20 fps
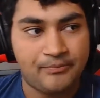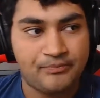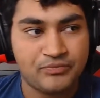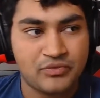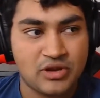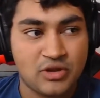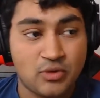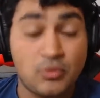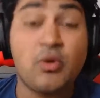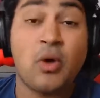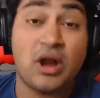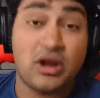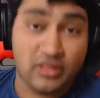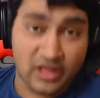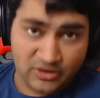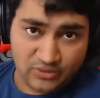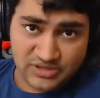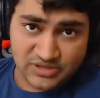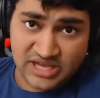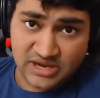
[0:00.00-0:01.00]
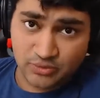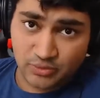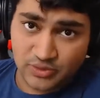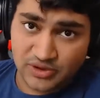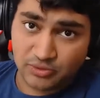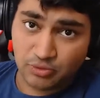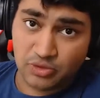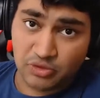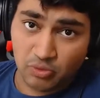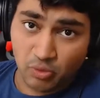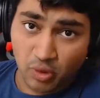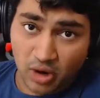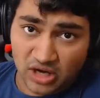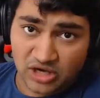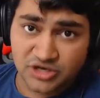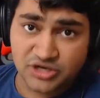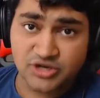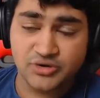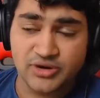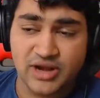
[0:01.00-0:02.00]
we wanted to do
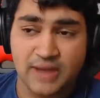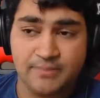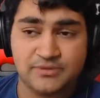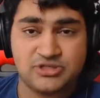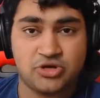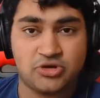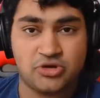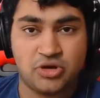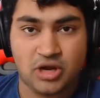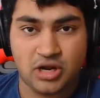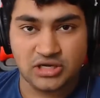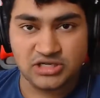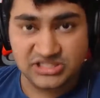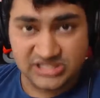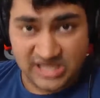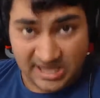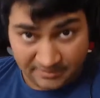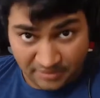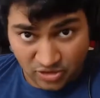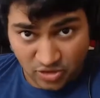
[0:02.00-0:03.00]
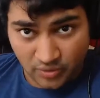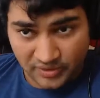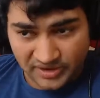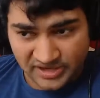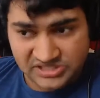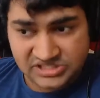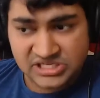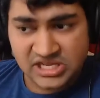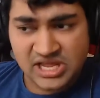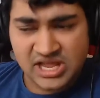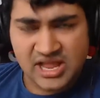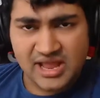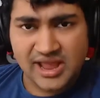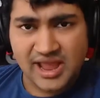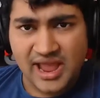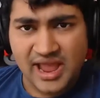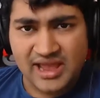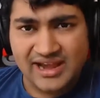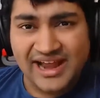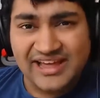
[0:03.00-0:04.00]
an episode on stablecoins, and
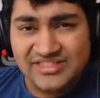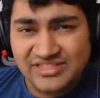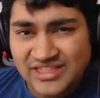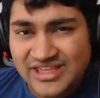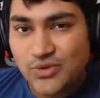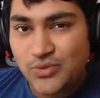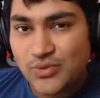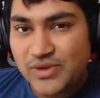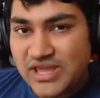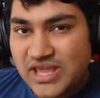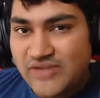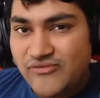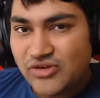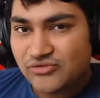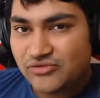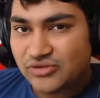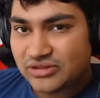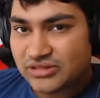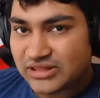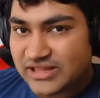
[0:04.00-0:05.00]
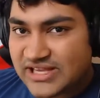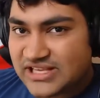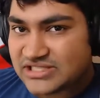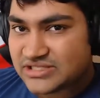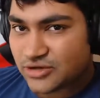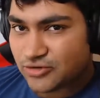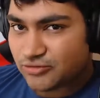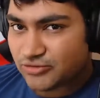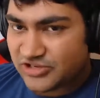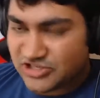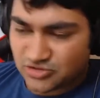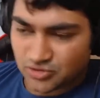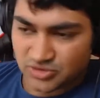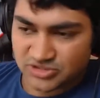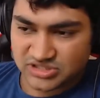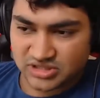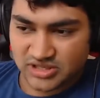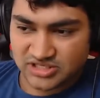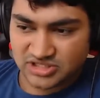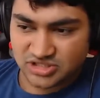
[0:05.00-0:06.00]
I think we even released a resource
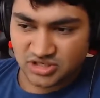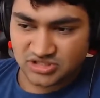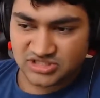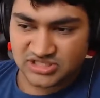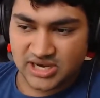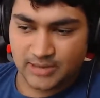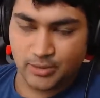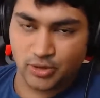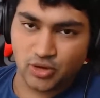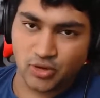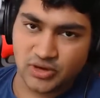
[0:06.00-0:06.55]
list on stablecoins.